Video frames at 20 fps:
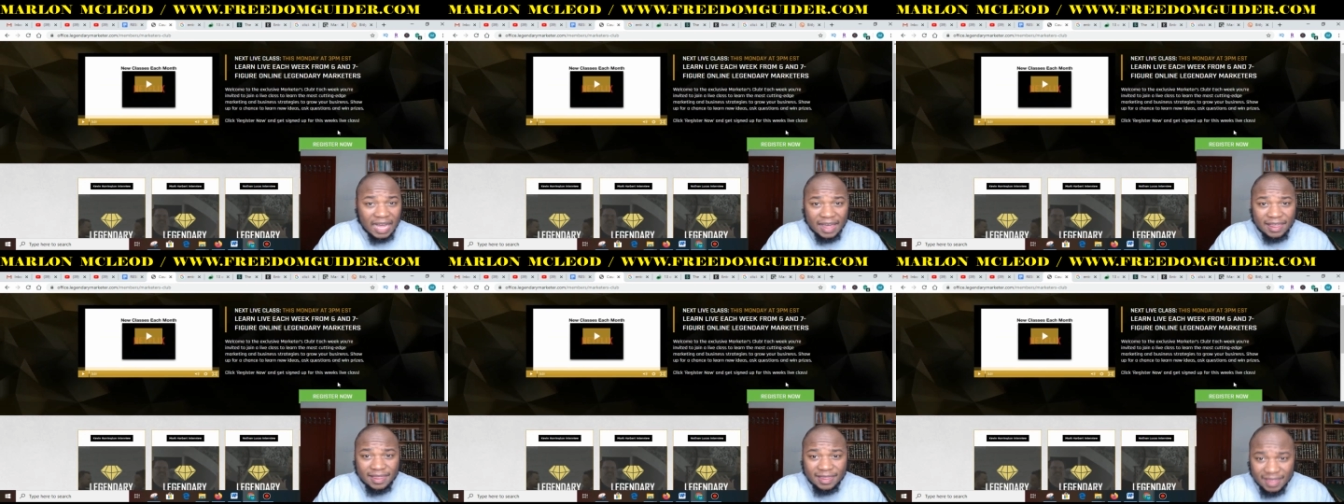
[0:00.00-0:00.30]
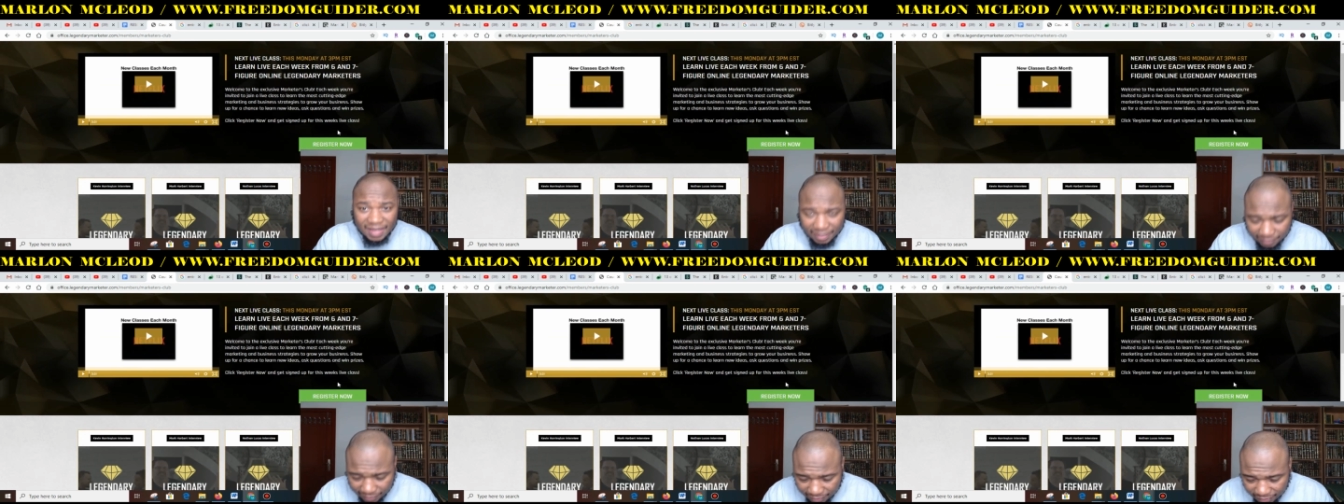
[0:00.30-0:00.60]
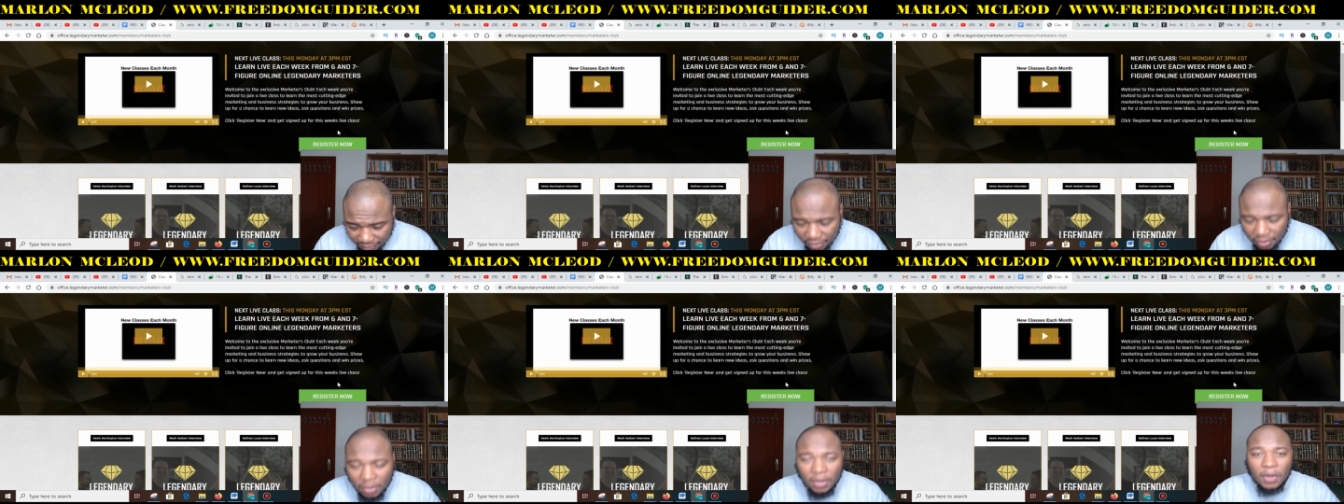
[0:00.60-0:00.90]
that
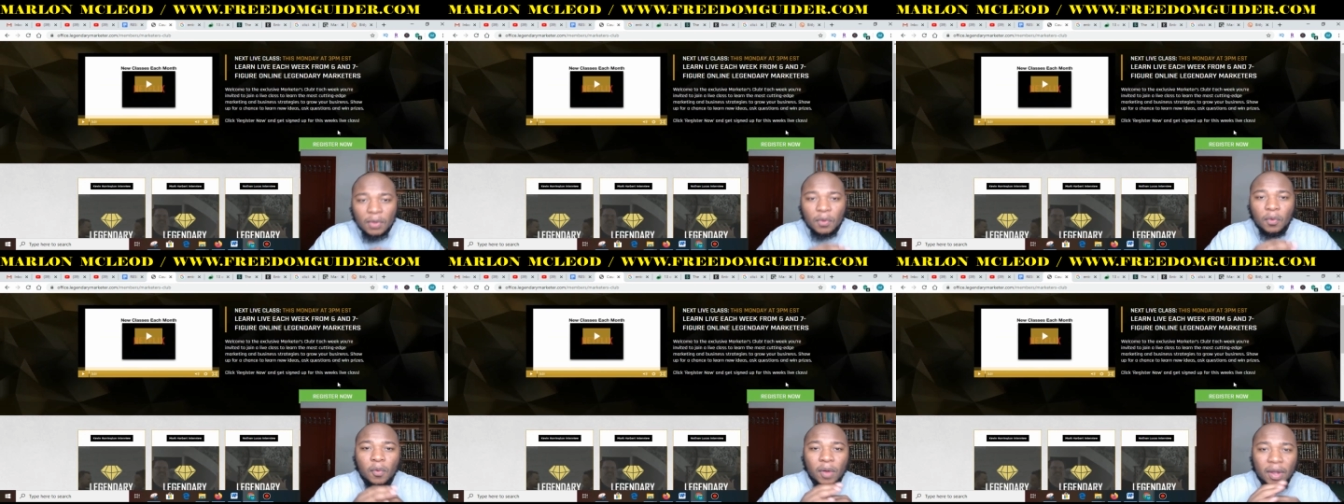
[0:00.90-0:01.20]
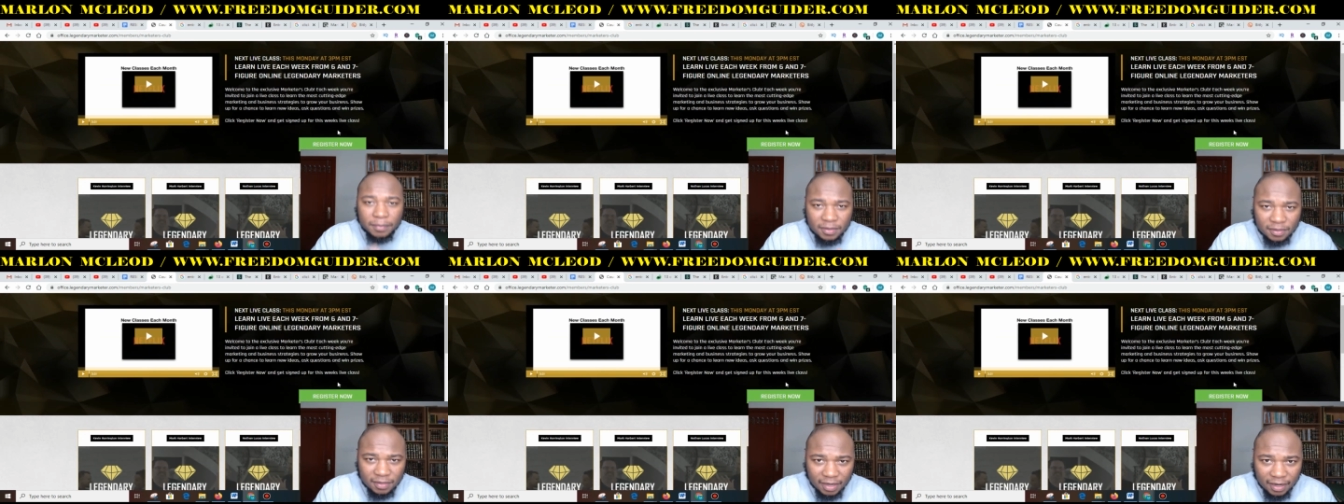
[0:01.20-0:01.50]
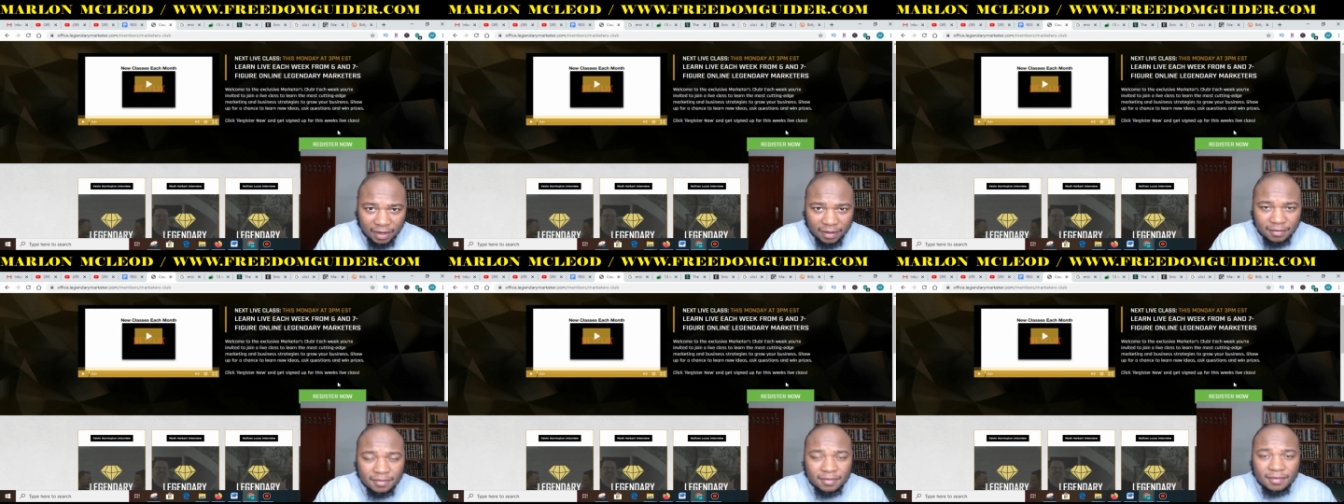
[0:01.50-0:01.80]
this
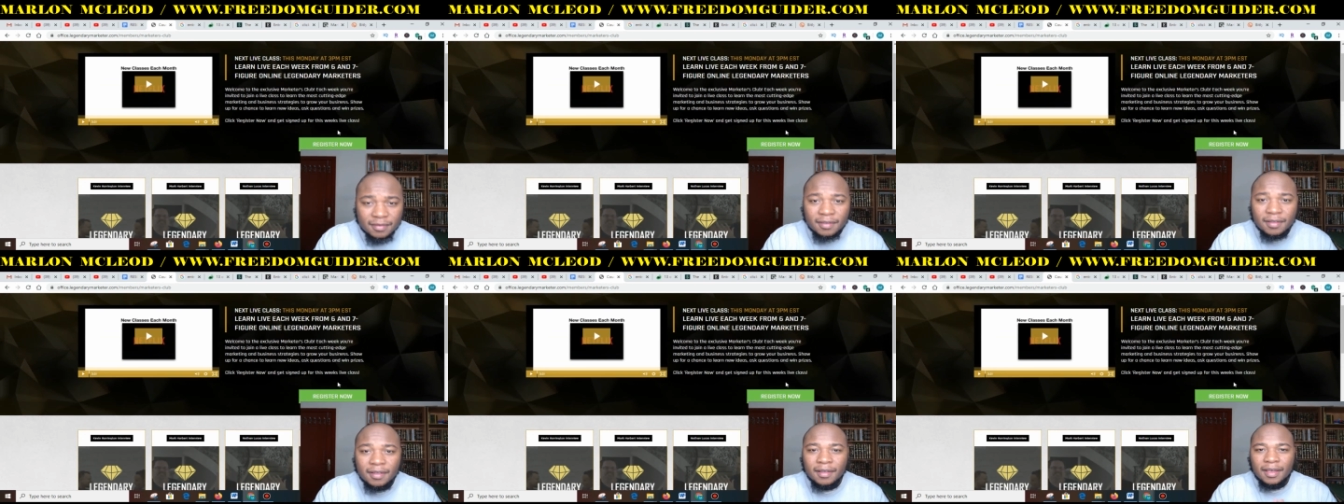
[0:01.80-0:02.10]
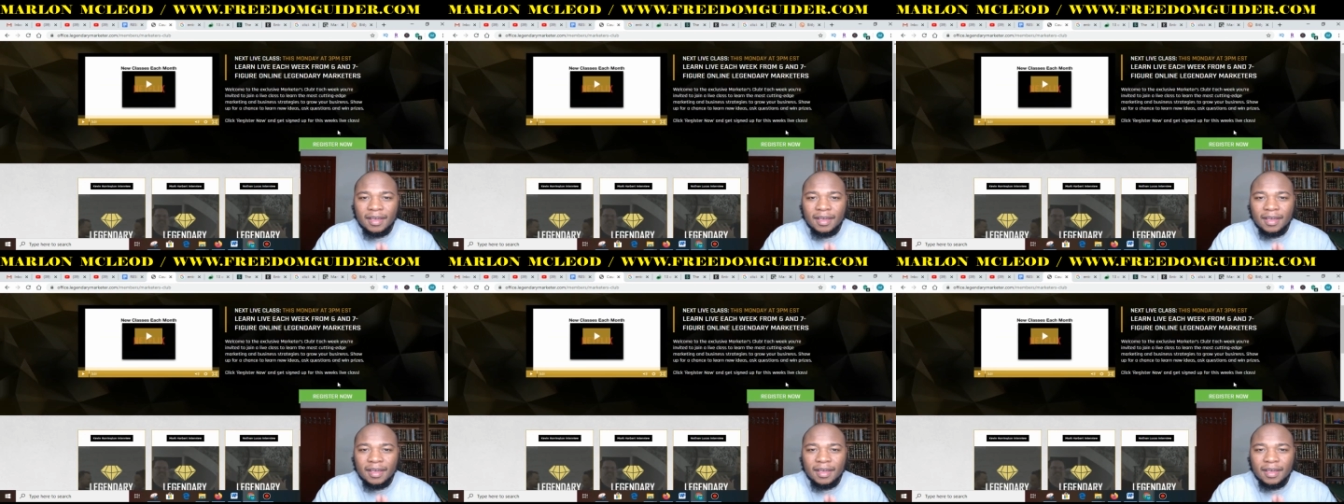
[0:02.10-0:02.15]
website